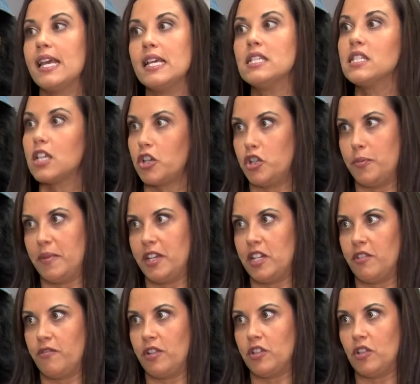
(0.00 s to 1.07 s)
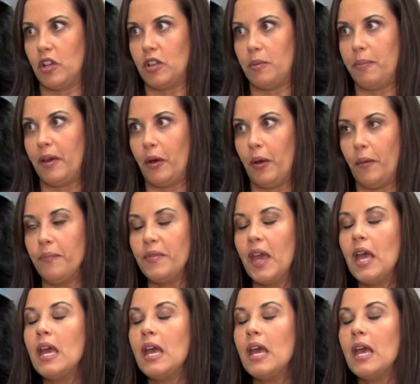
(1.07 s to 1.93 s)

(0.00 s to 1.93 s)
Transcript: it is such a big difference on the bill.